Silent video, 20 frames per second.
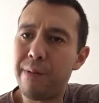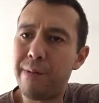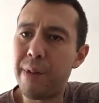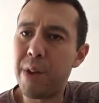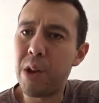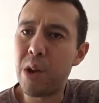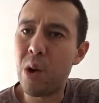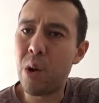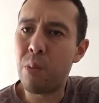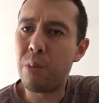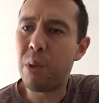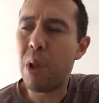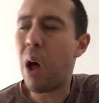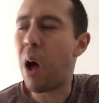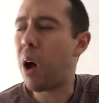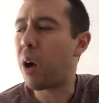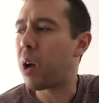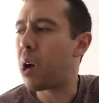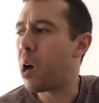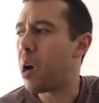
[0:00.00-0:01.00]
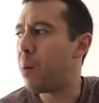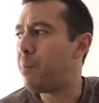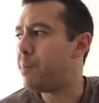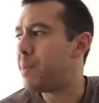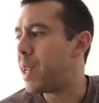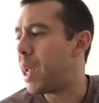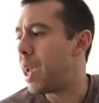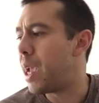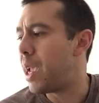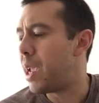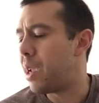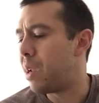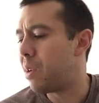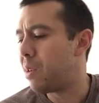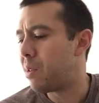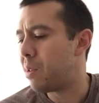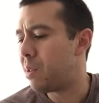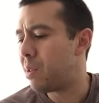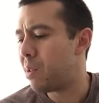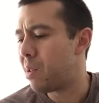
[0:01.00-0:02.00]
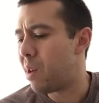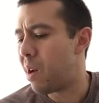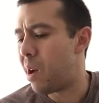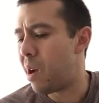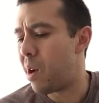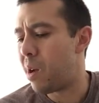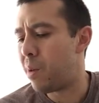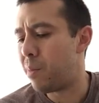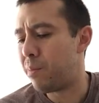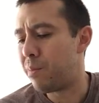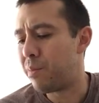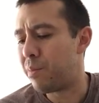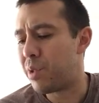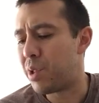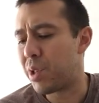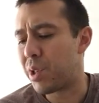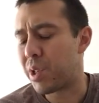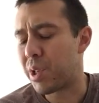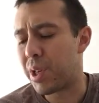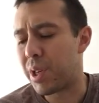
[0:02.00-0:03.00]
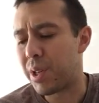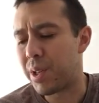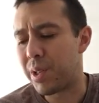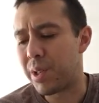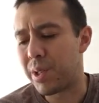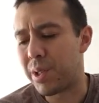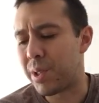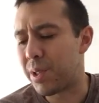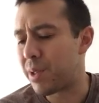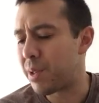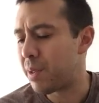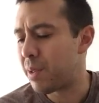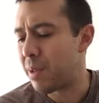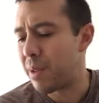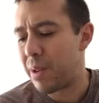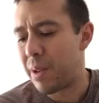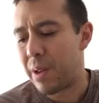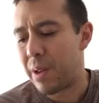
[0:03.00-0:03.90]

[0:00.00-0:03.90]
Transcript: video blog update, just because,